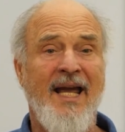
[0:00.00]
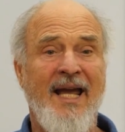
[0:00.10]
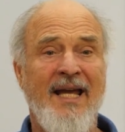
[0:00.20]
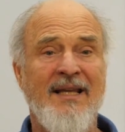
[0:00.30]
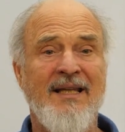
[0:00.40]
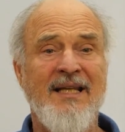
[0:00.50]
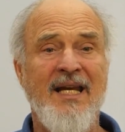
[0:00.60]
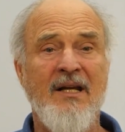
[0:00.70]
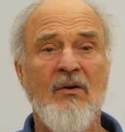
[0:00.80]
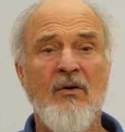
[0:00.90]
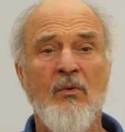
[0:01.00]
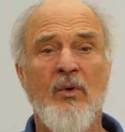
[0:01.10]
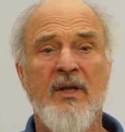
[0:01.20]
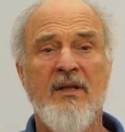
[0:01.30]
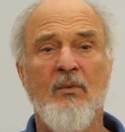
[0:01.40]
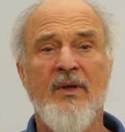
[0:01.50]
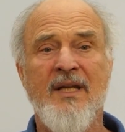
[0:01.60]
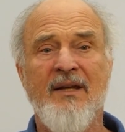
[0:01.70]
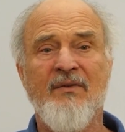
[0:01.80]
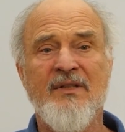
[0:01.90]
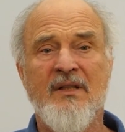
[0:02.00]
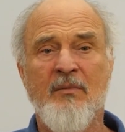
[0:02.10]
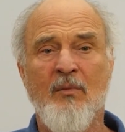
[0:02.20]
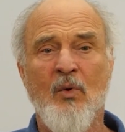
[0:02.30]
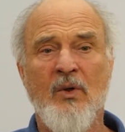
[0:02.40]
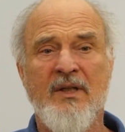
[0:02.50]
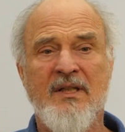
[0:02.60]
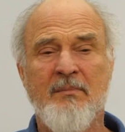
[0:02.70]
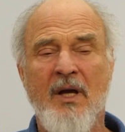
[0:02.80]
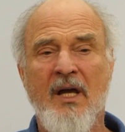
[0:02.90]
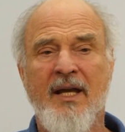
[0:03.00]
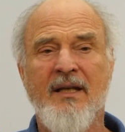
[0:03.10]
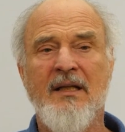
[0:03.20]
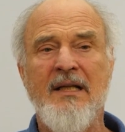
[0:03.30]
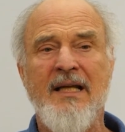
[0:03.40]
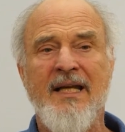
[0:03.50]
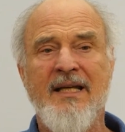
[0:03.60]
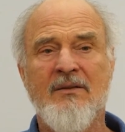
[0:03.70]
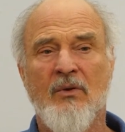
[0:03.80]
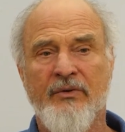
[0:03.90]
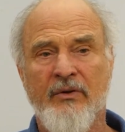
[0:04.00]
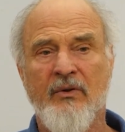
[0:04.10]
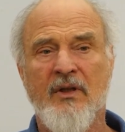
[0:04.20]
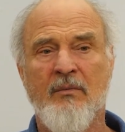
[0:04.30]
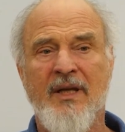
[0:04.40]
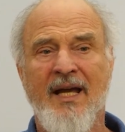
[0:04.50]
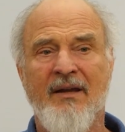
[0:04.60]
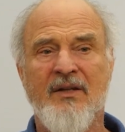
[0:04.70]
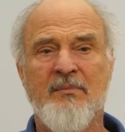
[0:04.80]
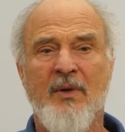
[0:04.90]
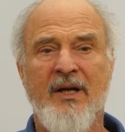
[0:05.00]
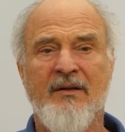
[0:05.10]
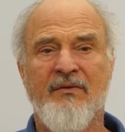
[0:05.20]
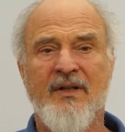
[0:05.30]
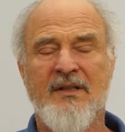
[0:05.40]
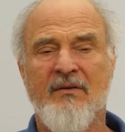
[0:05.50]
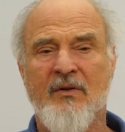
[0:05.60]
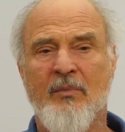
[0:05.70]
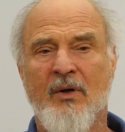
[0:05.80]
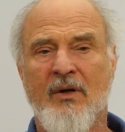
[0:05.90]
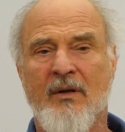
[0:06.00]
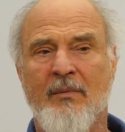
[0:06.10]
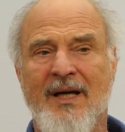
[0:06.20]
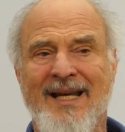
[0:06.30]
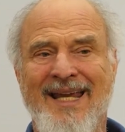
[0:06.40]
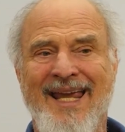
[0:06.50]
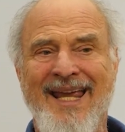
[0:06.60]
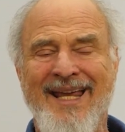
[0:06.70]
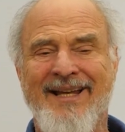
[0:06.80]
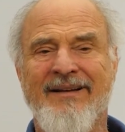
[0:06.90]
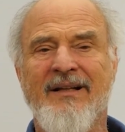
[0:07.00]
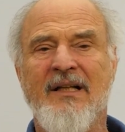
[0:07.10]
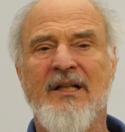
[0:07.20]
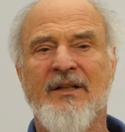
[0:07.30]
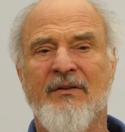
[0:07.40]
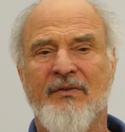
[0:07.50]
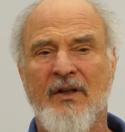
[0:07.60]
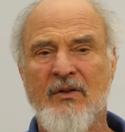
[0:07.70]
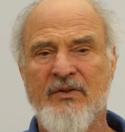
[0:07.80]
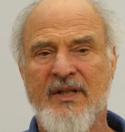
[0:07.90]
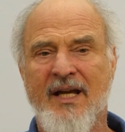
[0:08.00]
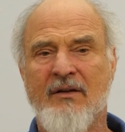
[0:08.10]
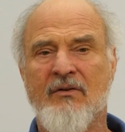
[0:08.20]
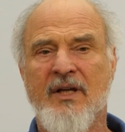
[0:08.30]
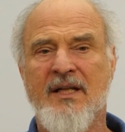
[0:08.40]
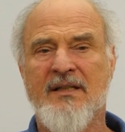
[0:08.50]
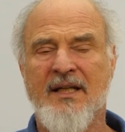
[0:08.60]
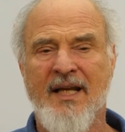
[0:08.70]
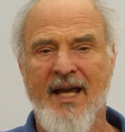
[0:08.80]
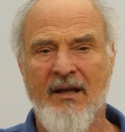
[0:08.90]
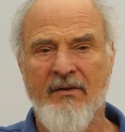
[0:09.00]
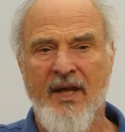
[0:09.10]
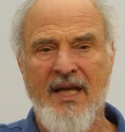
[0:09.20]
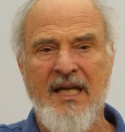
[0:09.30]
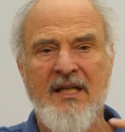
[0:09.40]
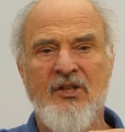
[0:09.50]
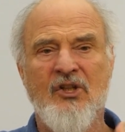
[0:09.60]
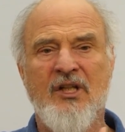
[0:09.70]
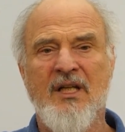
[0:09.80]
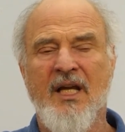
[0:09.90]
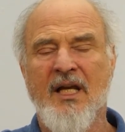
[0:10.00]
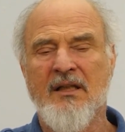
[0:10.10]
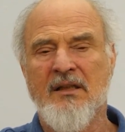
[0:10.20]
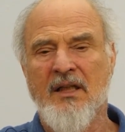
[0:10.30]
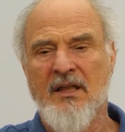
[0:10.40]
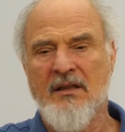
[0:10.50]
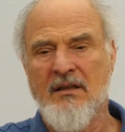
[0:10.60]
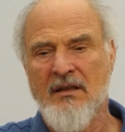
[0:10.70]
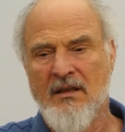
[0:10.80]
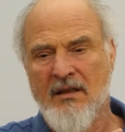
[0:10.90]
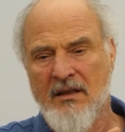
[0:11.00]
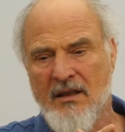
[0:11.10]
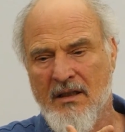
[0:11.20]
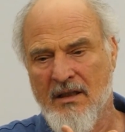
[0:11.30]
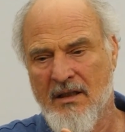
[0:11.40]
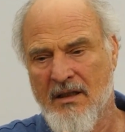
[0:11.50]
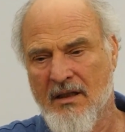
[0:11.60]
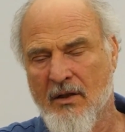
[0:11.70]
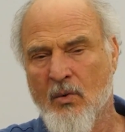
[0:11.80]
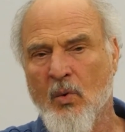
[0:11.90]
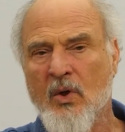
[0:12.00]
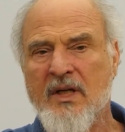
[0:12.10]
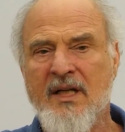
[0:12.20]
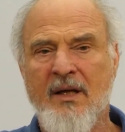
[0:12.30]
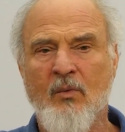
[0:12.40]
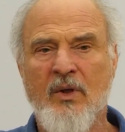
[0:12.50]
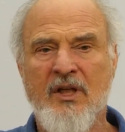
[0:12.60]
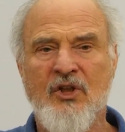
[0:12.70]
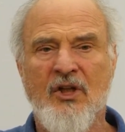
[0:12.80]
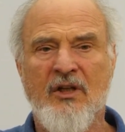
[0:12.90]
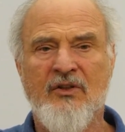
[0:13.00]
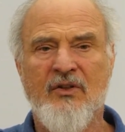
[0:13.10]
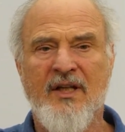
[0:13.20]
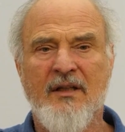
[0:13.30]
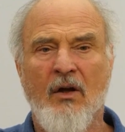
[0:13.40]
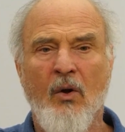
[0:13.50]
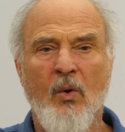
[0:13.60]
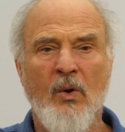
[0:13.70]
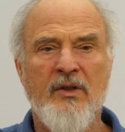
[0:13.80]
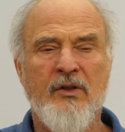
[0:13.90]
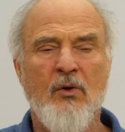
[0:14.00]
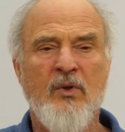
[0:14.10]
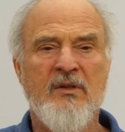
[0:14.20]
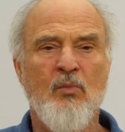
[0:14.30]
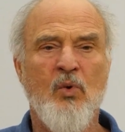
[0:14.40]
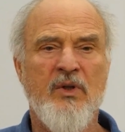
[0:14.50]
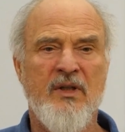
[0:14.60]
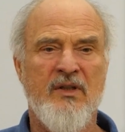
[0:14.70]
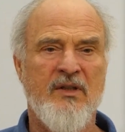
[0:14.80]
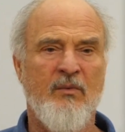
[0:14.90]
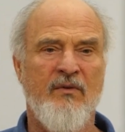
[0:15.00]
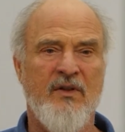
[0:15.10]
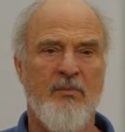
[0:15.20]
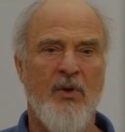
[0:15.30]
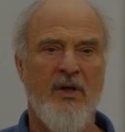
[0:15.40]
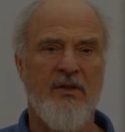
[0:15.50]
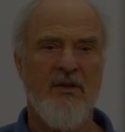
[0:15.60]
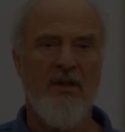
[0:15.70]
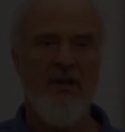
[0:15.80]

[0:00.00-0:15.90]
And the Neigong, where the emphasis is going to be more in the spine, is also going to be how the spine affects every part of the body and the flows that creates and how they interconnect and coordinate with each other so that the whole is always more than the sum of its parts.